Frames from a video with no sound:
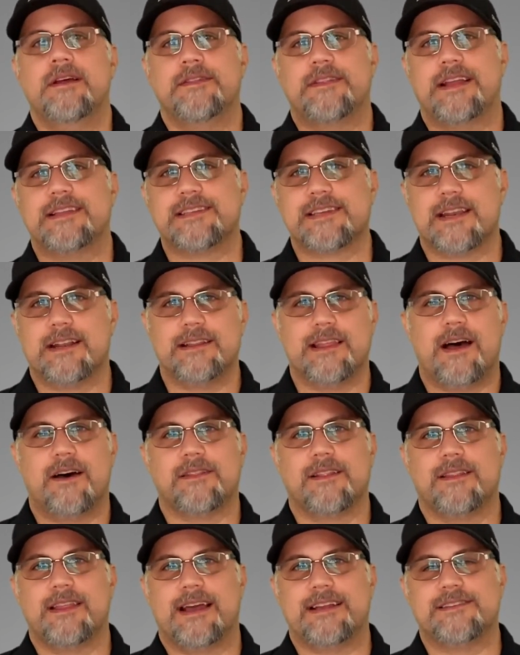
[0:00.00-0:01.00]
that's going to allow
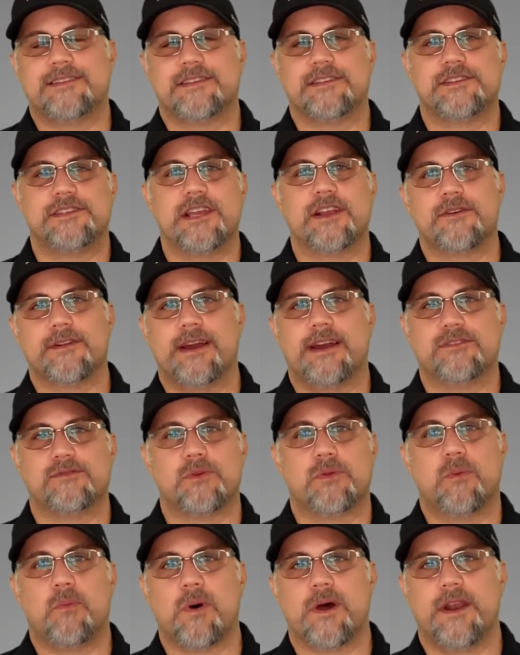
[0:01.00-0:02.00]
the lights to synchronize
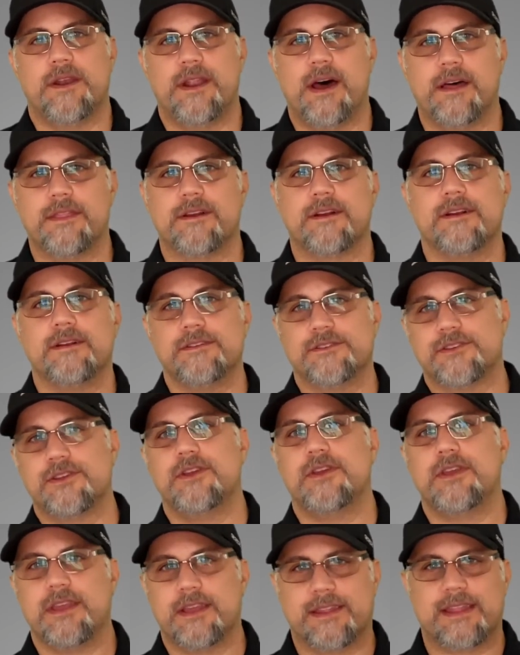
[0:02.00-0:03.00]
with one another so
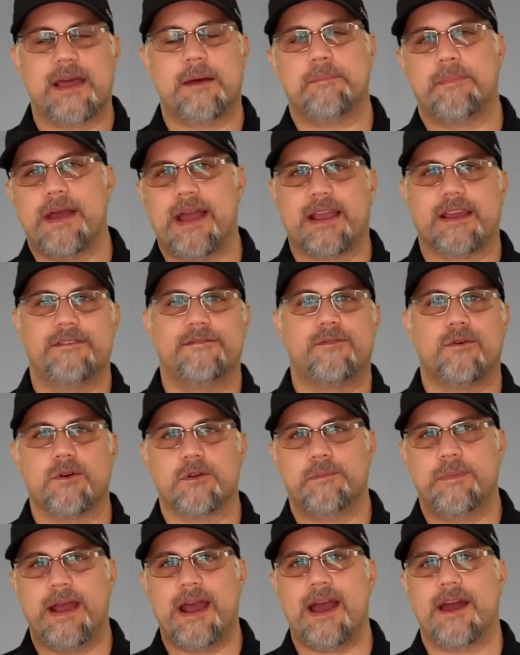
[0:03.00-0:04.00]
you can get that back and
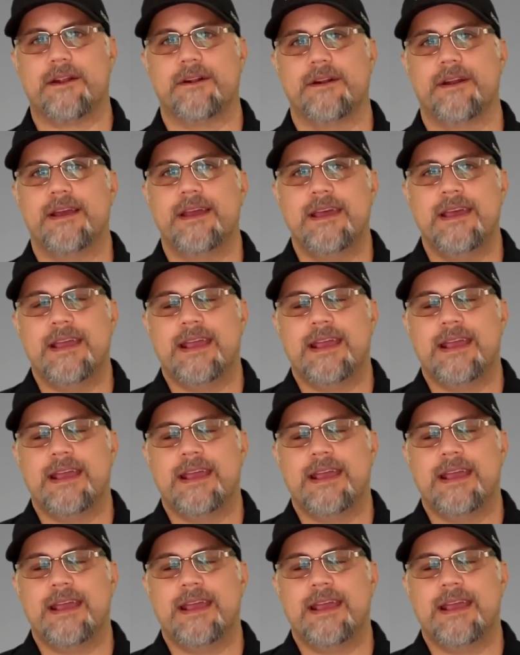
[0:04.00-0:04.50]
forth pattern.